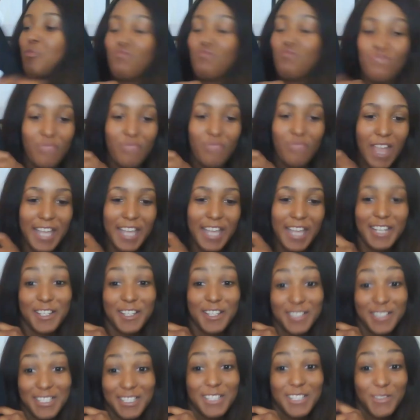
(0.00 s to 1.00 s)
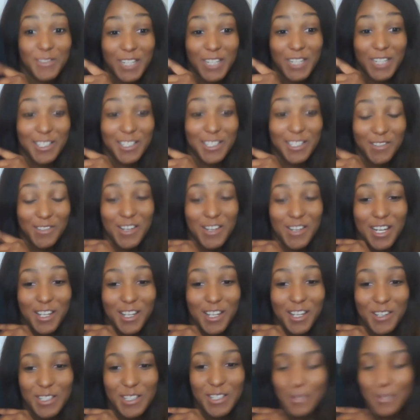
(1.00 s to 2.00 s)
I can use this when I don't want to use
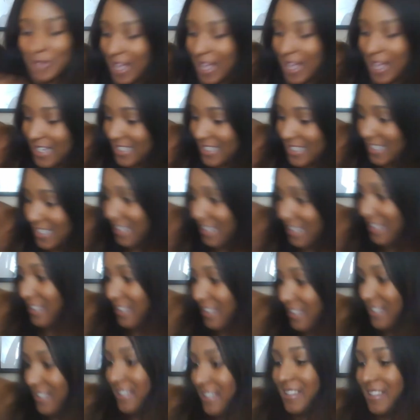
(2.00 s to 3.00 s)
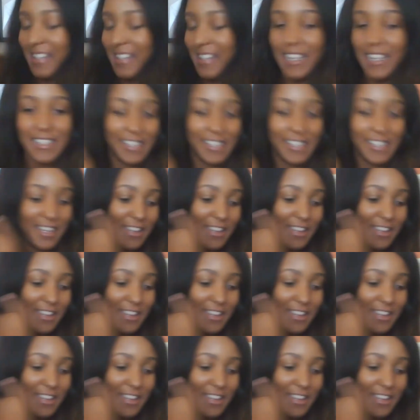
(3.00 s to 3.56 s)
plastic. That's cute.